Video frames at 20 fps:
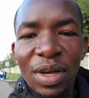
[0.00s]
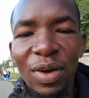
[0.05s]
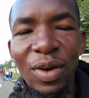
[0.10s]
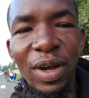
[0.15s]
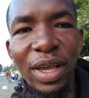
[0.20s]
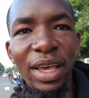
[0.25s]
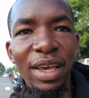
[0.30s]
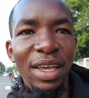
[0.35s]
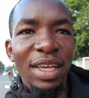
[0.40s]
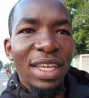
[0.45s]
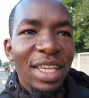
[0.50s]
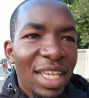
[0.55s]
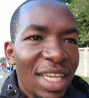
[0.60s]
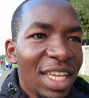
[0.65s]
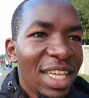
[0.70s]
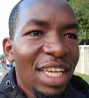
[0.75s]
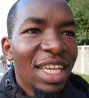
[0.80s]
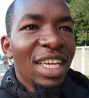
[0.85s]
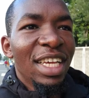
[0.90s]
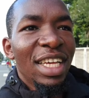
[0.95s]
Okay?
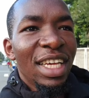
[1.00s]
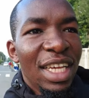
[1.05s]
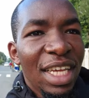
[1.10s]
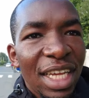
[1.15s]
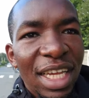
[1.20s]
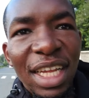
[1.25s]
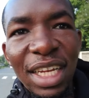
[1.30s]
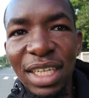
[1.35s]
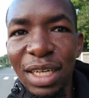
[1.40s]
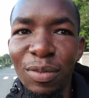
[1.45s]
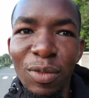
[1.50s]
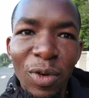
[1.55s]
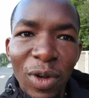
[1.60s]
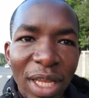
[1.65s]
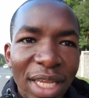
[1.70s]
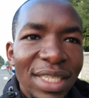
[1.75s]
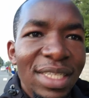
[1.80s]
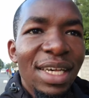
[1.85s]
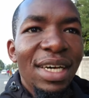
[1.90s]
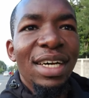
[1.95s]

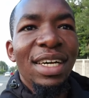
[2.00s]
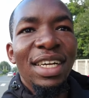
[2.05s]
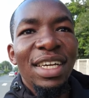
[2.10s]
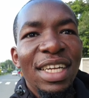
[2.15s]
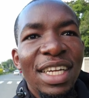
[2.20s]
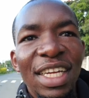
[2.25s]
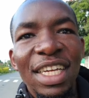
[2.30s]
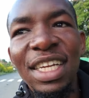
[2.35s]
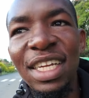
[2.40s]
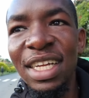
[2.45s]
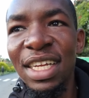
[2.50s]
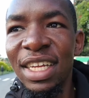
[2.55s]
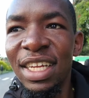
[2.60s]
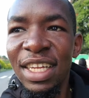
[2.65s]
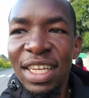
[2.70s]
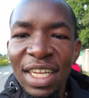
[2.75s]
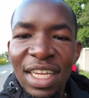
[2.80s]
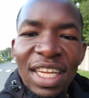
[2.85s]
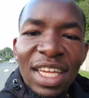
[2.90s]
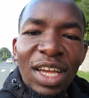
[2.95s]
Nitamuuliza.
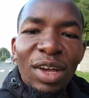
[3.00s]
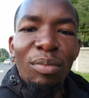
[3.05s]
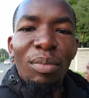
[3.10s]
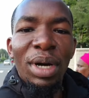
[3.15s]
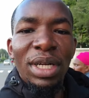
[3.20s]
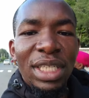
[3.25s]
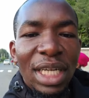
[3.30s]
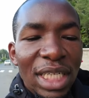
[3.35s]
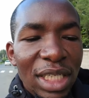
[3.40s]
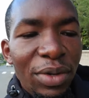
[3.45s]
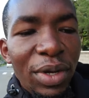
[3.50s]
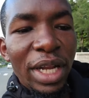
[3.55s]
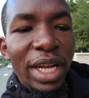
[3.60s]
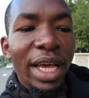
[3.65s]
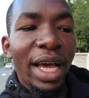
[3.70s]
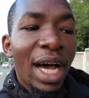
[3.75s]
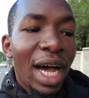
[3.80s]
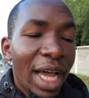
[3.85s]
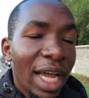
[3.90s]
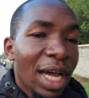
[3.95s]
But that's when
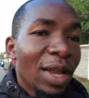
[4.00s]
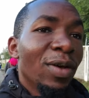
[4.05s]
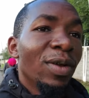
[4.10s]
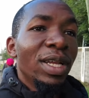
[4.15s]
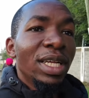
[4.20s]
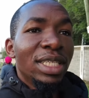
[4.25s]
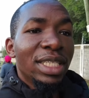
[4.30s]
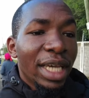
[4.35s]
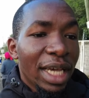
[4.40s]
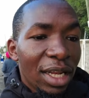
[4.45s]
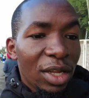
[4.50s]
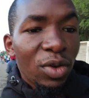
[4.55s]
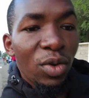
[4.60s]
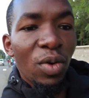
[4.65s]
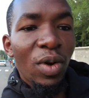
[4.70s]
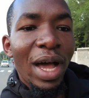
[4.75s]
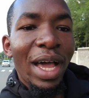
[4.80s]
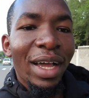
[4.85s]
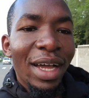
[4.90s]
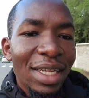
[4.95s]
I can only tell you,
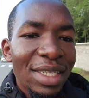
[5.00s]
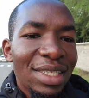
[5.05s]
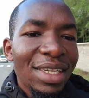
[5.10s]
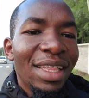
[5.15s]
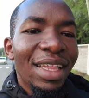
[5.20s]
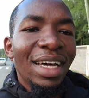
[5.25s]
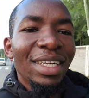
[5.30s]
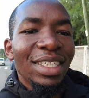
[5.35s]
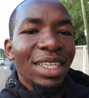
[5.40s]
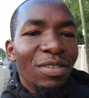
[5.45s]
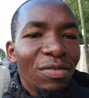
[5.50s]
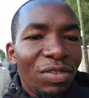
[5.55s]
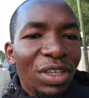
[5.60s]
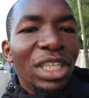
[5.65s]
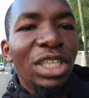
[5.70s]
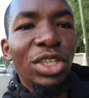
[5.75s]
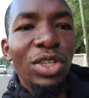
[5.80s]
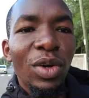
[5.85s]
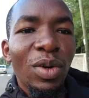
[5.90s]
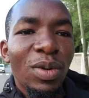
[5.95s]
I can't say that in
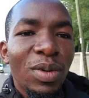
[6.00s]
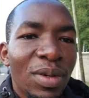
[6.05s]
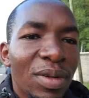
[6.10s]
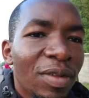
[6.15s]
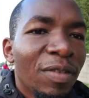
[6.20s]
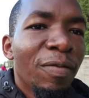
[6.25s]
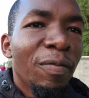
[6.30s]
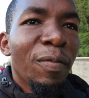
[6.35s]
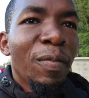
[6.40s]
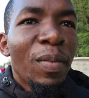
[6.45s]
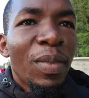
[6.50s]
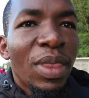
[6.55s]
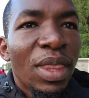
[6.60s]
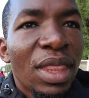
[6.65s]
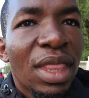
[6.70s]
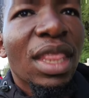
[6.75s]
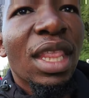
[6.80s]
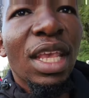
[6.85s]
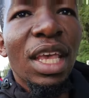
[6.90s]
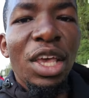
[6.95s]
video.
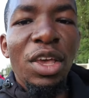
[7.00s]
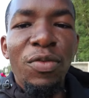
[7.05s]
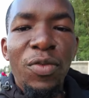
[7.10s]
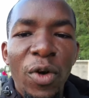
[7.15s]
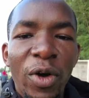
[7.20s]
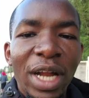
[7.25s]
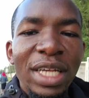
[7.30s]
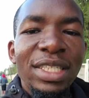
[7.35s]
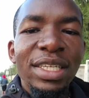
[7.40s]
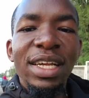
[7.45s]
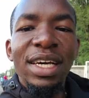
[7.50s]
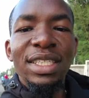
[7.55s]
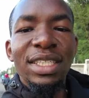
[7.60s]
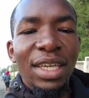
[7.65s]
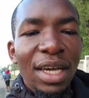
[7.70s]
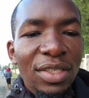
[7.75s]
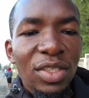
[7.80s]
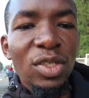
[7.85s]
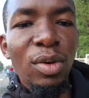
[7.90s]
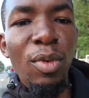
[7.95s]
If you are a serious
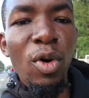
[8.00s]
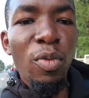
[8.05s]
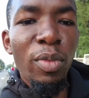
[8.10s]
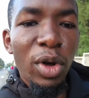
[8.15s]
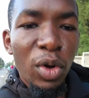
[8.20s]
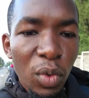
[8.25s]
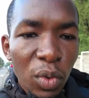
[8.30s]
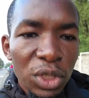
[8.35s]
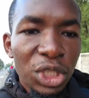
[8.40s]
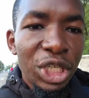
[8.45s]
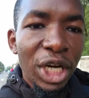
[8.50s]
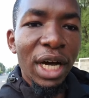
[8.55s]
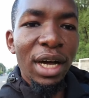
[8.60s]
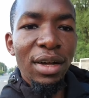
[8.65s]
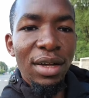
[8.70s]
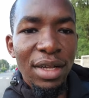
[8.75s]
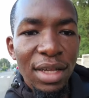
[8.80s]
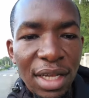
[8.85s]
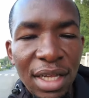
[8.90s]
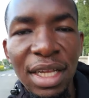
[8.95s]
customer umekuja,
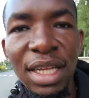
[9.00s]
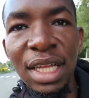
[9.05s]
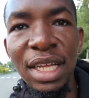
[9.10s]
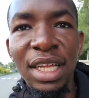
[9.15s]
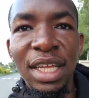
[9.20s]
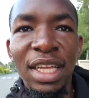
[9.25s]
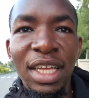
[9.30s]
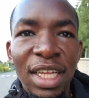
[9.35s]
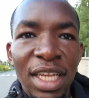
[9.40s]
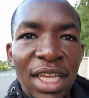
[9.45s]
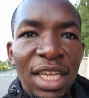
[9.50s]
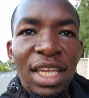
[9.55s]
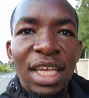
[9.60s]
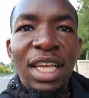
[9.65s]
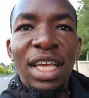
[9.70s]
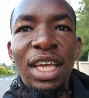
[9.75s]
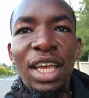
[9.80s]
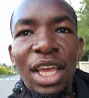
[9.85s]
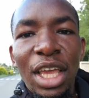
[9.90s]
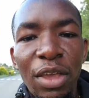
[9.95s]

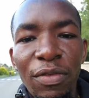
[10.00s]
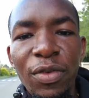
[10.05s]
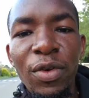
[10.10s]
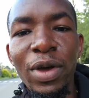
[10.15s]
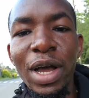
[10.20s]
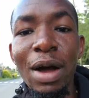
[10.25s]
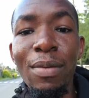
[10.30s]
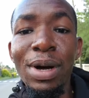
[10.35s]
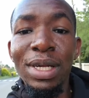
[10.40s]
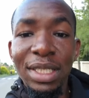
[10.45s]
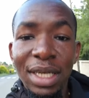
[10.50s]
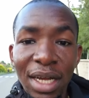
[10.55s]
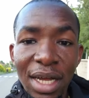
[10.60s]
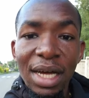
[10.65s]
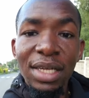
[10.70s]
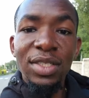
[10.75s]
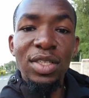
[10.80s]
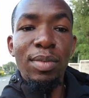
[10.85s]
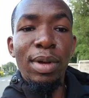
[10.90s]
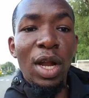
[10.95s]
if you come as a
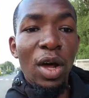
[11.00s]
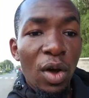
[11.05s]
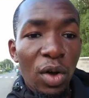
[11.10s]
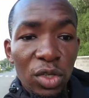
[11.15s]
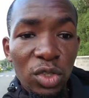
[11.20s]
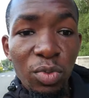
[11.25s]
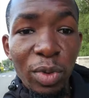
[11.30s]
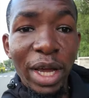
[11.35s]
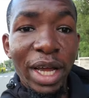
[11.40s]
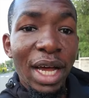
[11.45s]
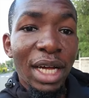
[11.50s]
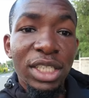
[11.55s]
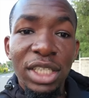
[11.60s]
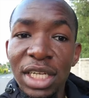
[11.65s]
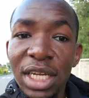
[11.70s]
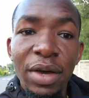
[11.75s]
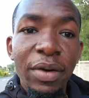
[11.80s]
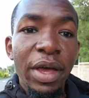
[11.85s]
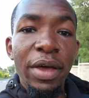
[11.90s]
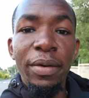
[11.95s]
customer na tumekaa
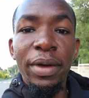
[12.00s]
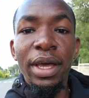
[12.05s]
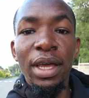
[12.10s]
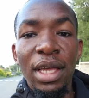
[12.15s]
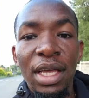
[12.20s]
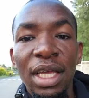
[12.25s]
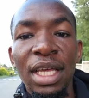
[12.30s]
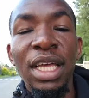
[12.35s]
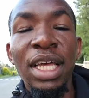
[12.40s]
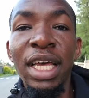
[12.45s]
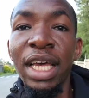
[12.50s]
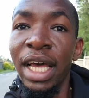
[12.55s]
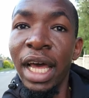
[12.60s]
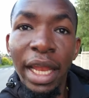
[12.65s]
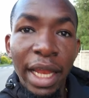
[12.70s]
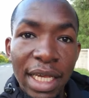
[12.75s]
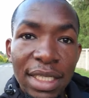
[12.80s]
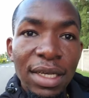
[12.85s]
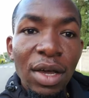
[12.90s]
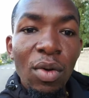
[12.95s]
chini na wewe,
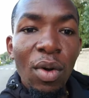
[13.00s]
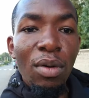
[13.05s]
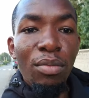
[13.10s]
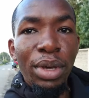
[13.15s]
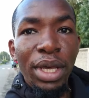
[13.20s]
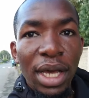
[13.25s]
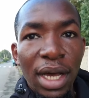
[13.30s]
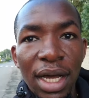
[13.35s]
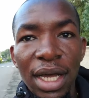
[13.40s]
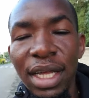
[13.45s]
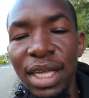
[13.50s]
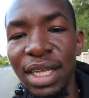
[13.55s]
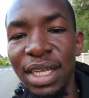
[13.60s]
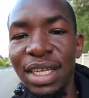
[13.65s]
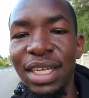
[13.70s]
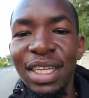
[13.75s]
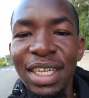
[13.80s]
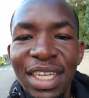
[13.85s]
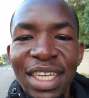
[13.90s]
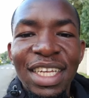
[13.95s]
naweza kuambia.
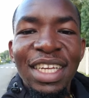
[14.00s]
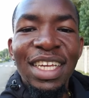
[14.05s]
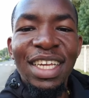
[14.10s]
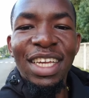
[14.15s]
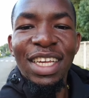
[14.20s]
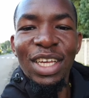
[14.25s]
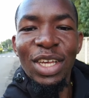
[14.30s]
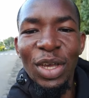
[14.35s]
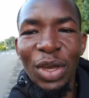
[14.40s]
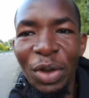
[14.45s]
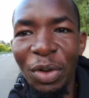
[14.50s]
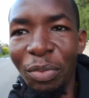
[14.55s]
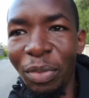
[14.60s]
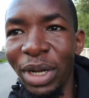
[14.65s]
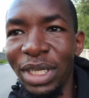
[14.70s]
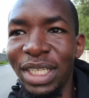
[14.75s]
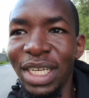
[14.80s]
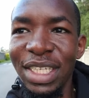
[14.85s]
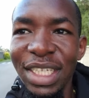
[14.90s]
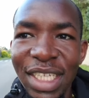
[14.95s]

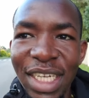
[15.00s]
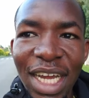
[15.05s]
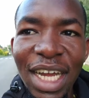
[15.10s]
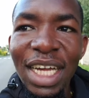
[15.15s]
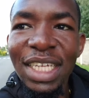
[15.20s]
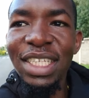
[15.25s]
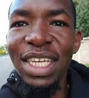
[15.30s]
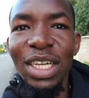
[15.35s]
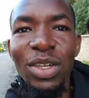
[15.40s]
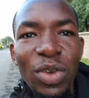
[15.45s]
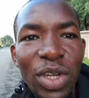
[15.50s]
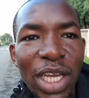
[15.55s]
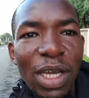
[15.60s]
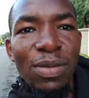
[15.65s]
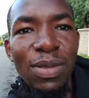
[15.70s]
But hizi tangazia dunia